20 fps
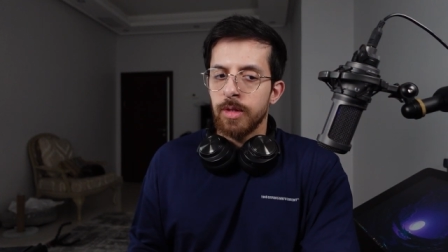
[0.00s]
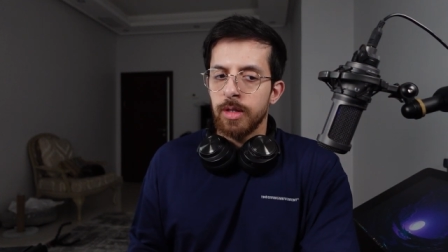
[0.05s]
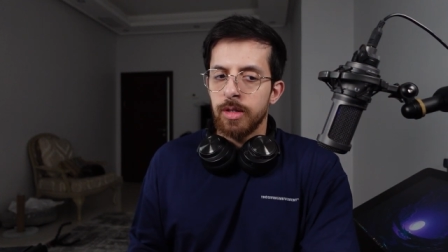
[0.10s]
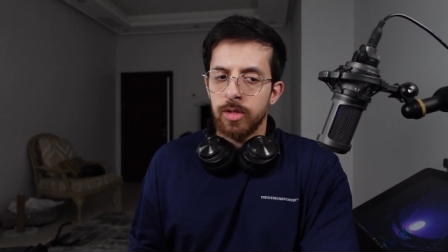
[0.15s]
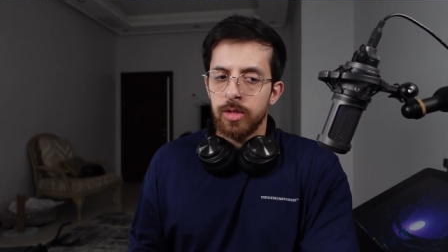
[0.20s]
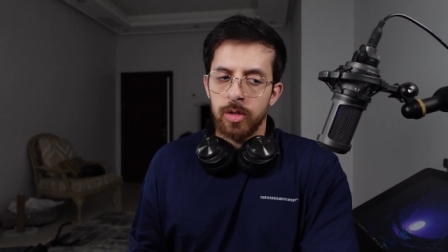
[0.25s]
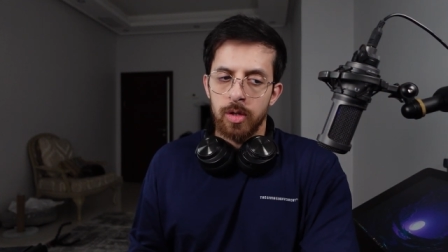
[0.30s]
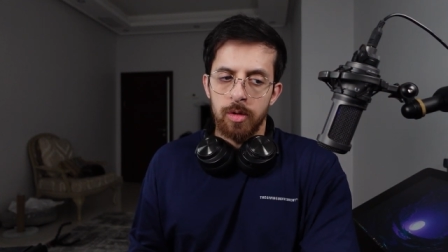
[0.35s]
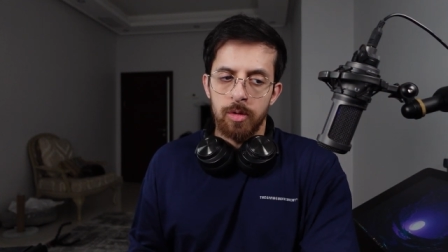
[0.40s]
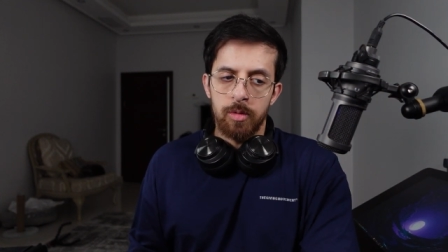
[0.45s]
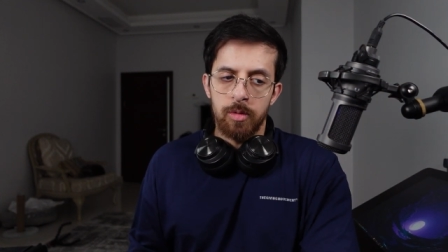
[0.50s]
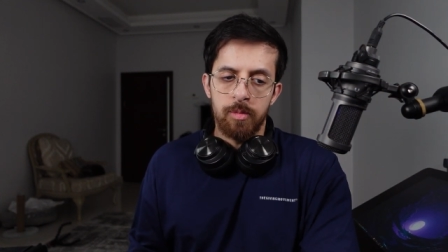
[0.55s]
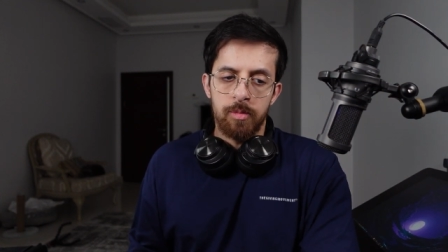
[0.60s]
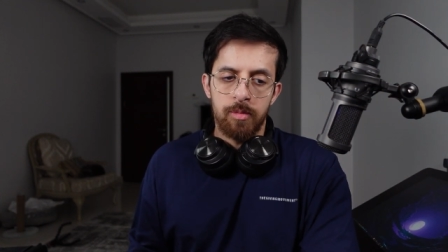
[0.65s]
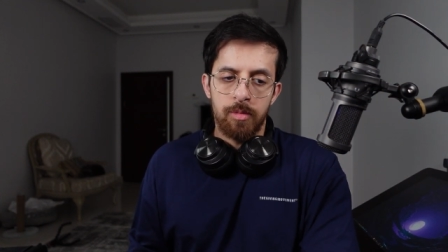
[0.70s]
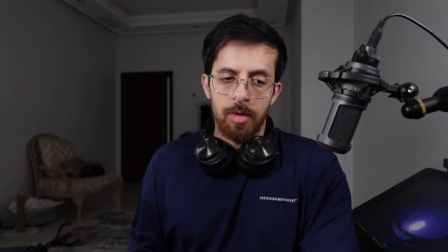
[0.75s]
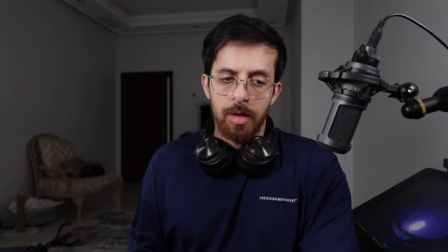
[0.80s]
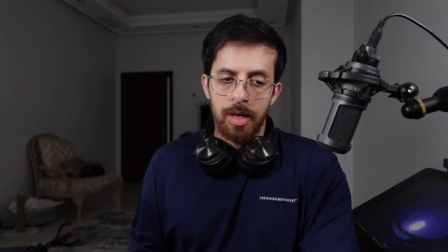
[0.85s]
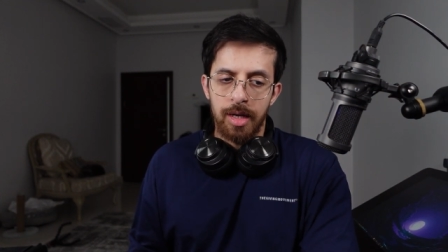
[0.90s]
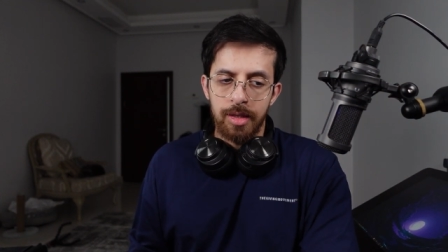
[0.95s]
So
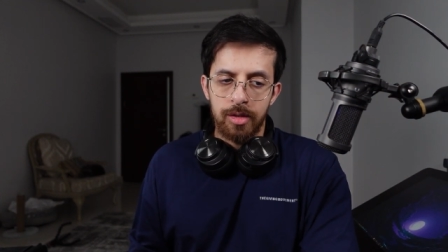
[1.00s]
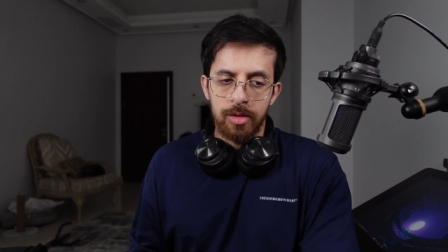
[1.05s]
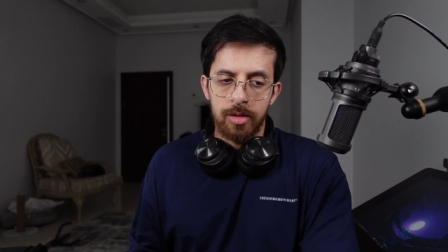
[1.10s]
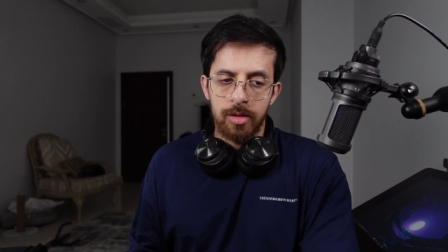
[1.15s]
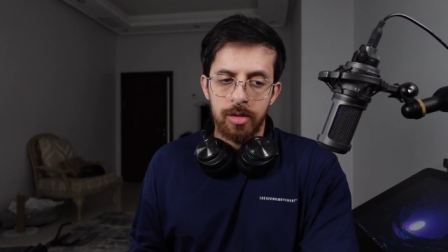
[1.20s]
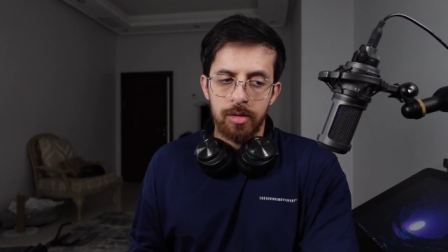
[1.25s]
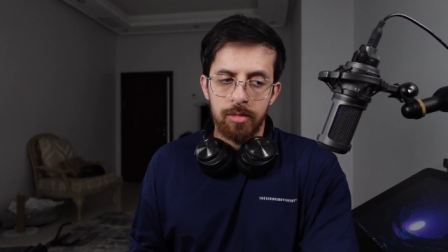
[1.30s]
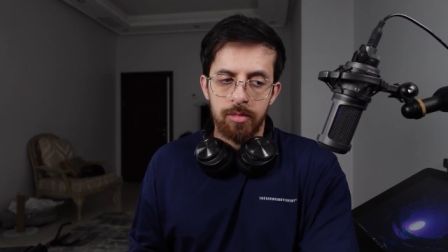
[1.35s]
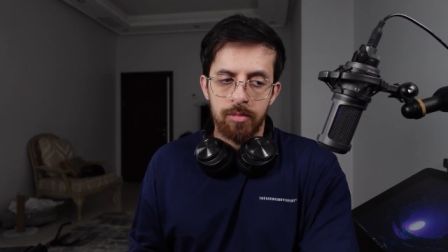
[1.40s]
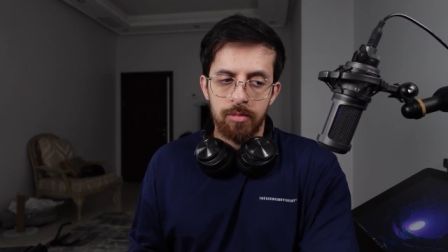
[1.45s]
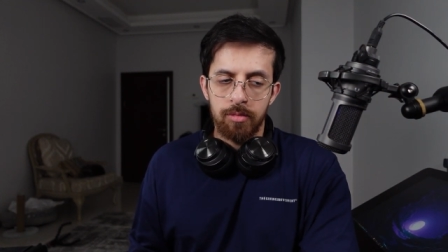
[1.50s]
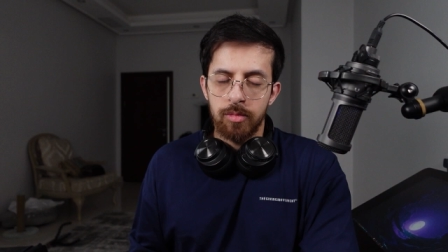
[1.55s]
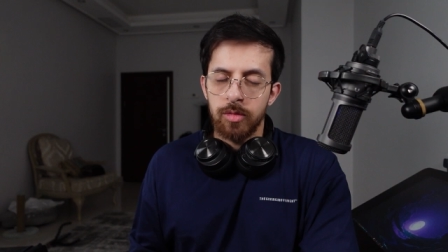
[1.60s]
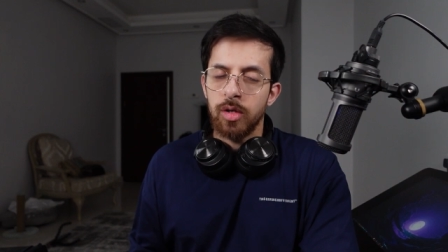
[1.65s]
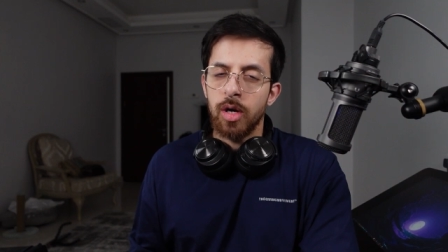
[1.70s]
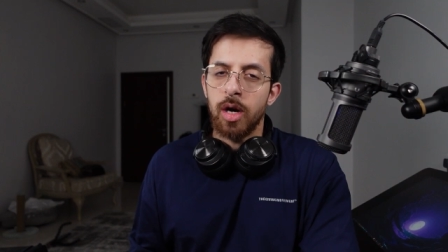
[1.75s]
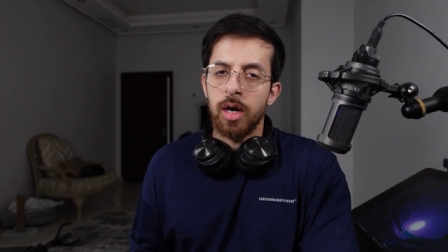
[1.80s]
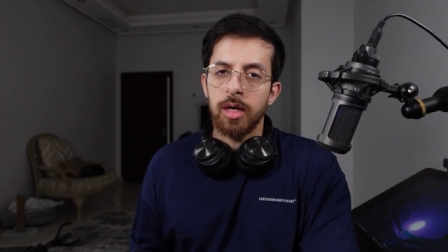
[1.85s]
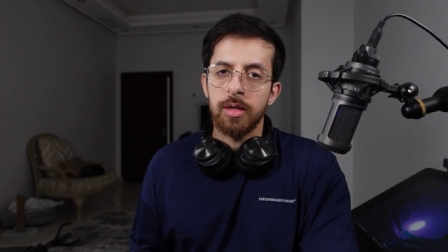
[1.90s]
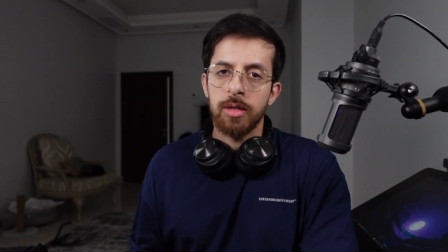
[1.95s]
let's
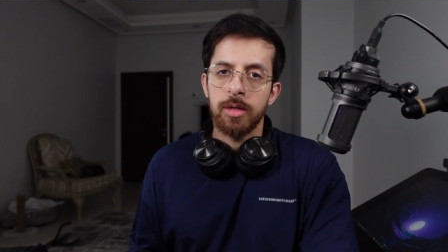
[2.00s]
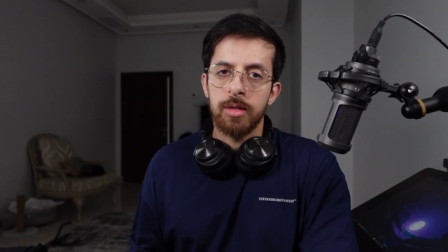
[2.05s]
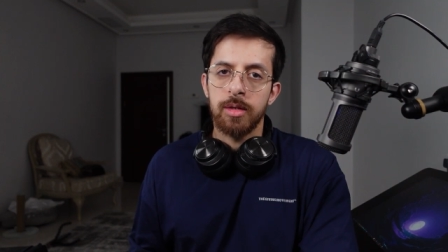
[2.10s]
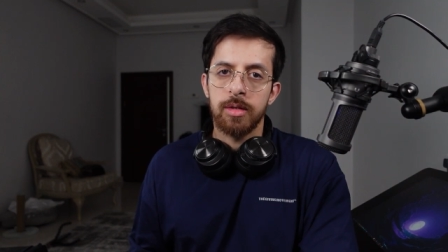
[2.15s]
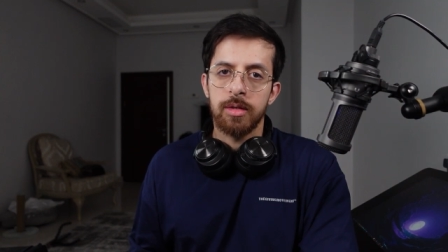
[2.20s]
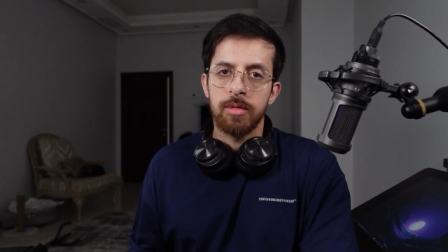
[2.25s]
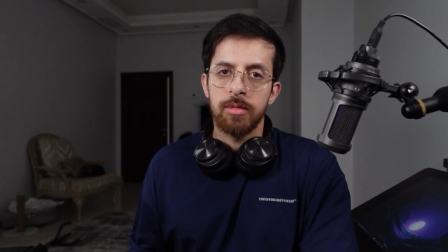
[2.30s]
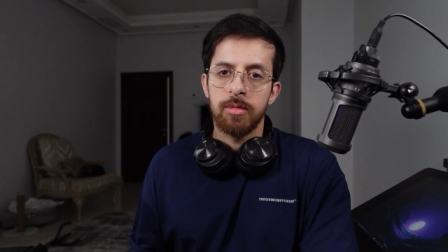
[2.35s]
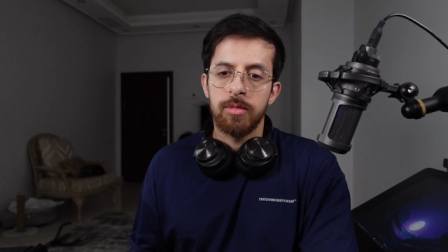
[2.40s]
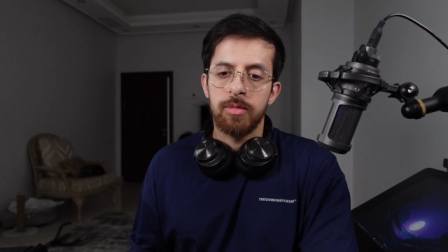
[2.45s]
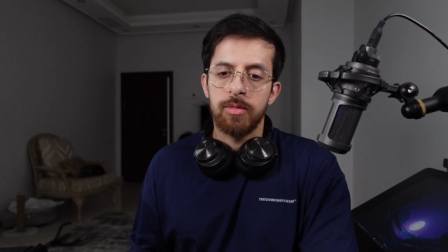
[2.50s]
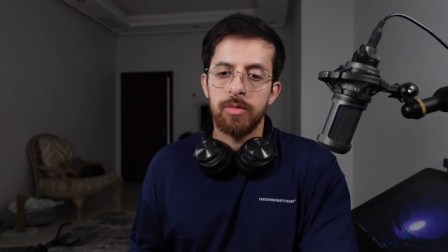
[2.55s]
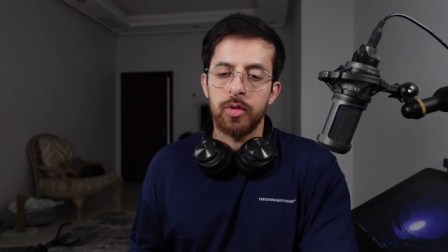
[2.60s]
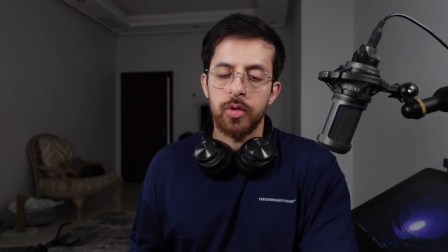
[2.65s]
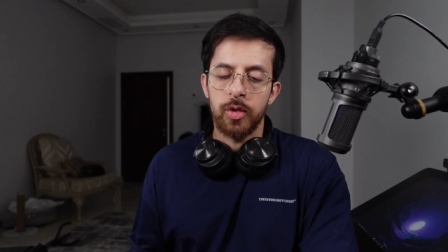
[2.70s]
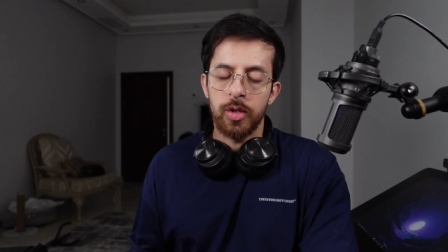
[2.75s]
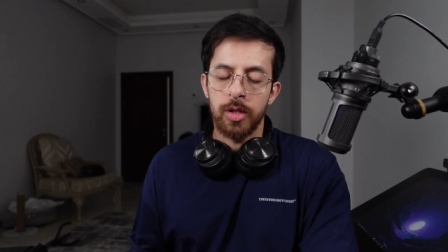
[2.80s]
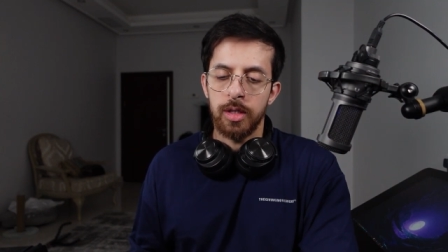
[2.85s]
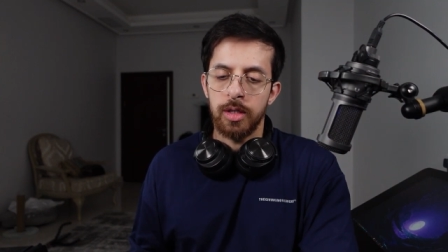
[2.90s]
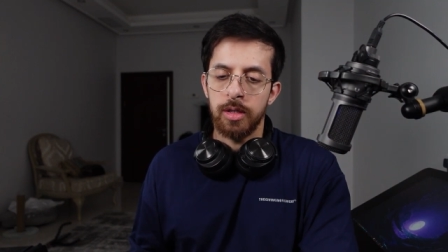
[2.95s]
talk
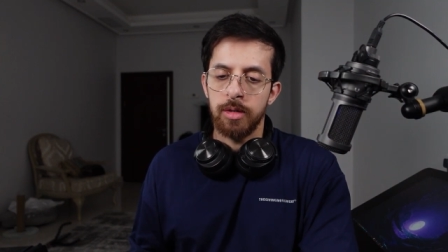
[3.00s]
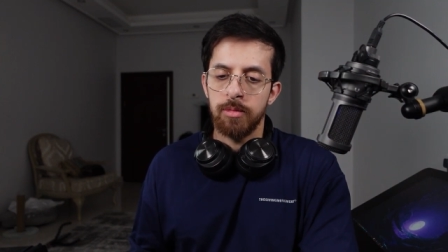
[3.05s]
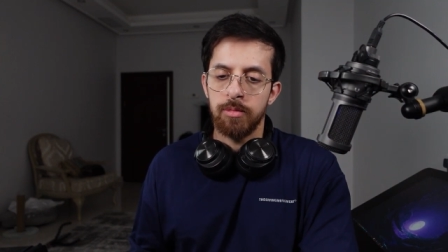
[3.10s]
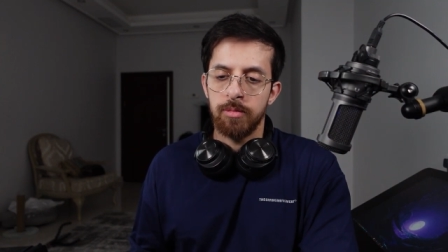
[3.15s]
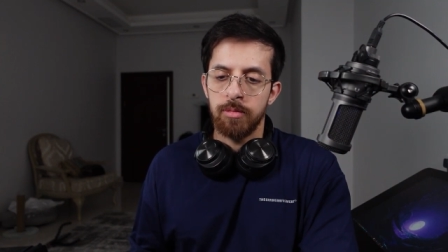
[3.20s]
for